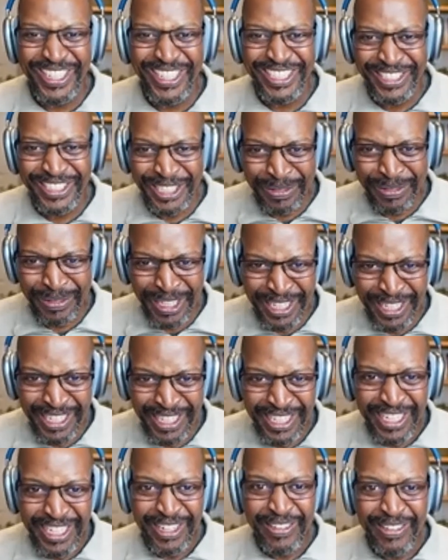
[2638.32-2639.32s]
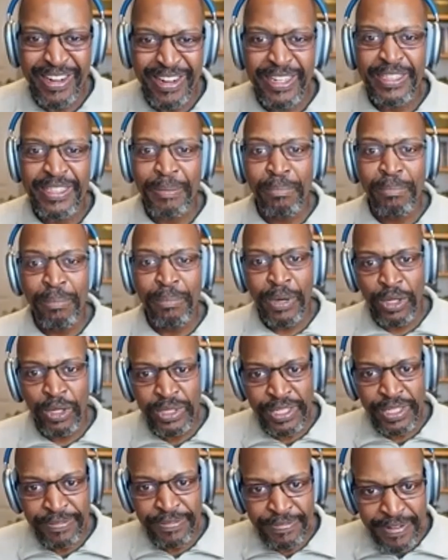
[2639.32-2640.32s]
wisdom, the right, the
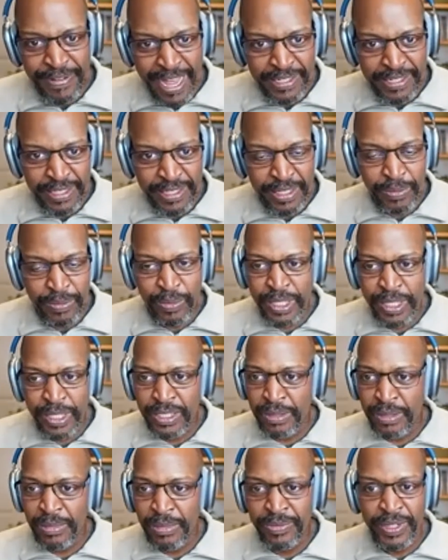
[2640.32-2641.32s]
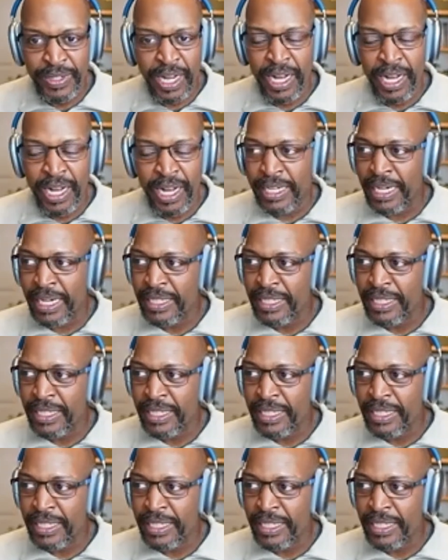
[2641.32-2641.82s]
multifaceted wisdom of God.